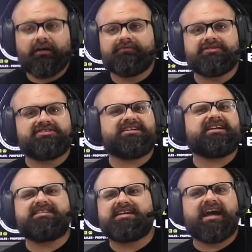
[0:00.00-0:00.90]
of just
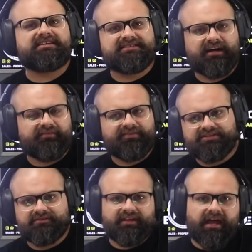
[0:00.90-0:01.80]
ticky-tack stuff,
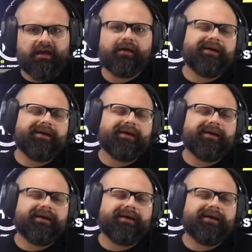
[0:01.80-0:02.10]
this or that.